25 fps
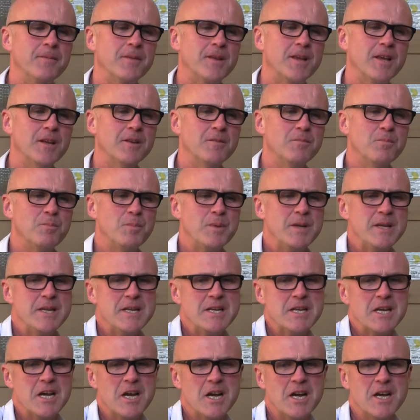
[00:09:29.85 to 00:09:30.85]
can
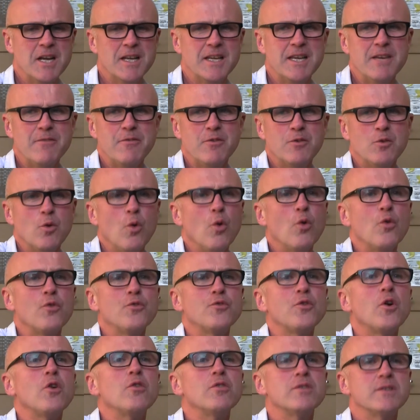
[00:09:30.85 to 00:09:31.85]
be given
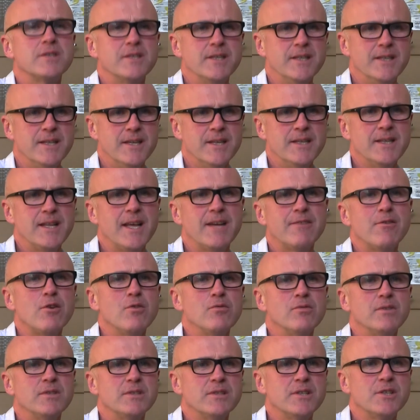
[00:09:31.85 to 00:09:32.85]
authority in their
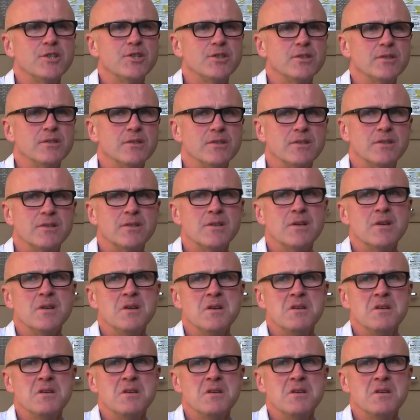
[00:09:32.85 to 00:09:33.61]
own decisions.